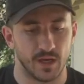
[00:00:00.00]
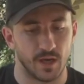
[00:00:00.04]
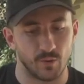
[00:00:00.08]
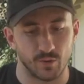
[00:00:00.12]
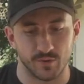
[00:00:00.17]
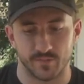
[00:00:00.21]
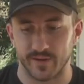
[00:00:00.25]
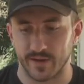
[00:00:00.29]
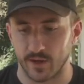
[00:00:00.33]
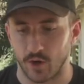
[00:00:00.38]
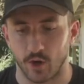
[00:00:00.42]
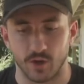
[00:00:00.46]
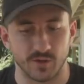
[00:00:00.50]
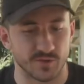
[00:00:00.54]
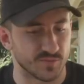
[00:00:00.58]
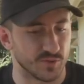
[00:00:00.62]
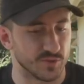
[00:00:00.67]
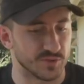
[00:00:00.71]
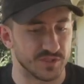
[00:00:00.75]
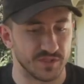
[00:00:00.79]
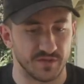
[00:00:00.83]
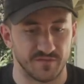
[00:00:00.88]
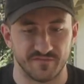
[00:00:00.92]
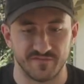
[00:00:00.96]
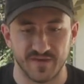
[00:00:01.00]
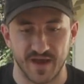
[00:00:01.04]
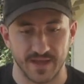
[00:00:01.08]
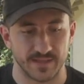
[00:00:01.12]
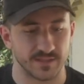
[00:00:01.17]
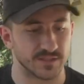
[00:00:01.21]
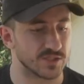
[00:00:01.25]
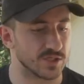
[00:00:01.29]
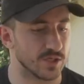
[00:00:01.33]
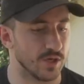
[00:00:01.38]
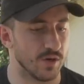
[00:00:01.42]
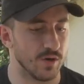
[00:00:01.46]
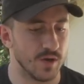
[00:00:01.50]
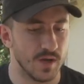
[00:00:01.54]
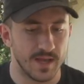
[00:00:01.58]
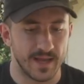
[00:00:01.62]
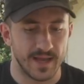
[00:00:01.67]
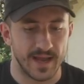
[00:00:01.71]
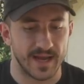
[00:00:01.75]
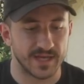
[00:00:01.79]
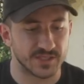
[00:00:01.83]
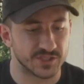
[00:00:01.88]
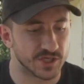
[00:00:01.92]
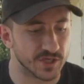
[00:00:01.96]
uh, with my carbs, protein, and fat. And so
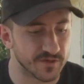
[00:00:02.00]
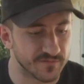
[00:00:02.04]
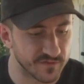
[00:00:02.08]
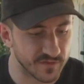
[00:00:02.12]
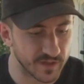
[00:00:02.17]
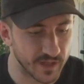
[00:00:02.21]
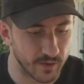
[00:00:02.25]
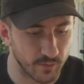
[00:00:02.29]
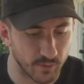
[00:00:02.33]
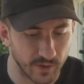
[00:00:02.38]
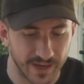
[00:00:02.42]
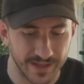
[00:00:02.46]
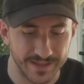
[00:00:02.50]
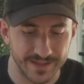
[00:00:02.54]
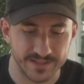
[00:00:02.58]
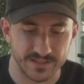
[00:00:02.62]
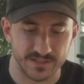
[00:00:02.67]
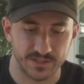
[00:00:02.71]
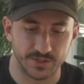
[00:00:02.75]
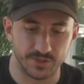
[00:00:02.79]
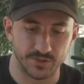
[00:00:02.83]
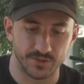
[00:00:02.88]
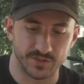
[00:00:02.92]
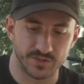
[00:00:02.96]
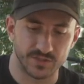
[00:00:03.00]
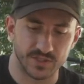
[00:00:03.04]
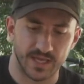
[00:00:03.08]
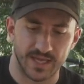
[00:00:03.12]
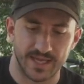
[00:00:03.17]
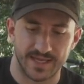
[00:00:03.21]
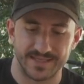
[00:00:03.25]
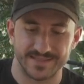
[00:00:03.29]
at Chick-fil-A, what I like to do is,